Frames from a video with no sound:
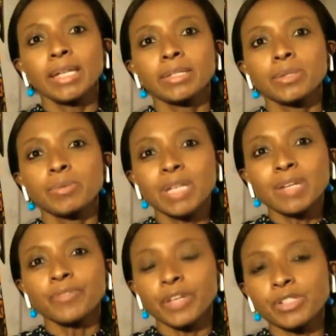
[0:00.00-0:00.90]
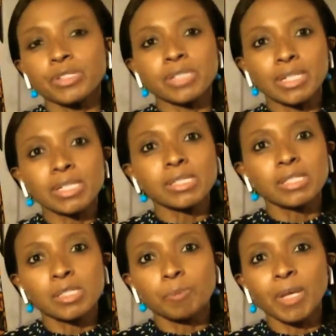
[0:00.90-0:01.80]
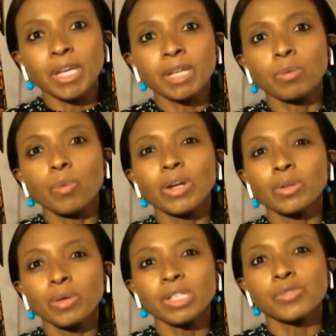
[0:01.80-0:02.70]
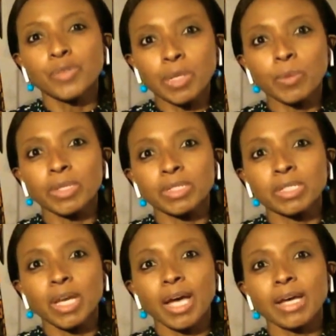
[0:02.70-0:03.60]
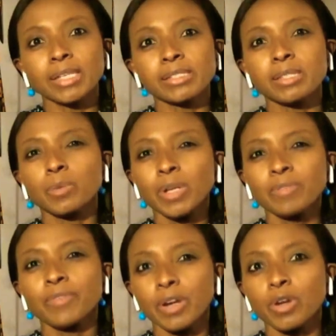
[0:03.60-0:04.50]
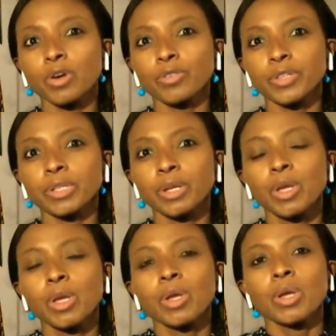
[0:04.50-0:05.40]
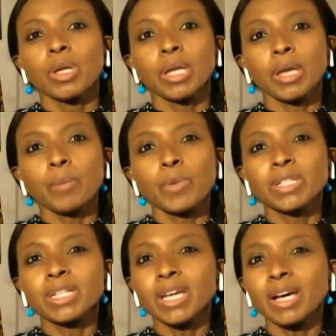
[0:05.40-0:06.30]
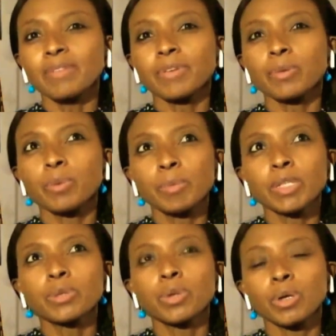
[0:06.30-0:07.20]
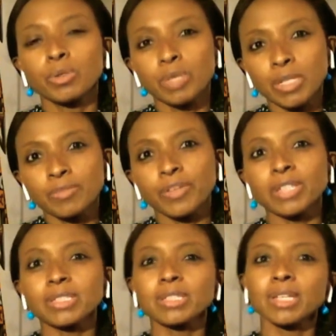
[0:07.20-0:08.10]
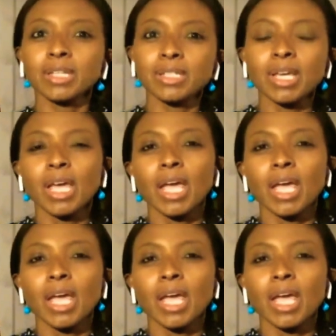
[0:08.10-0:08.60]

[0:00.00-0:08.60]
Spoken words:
And the reinfections, at least in Spain, were not as frequent as they weren't very often. We did have a woman who got reinfected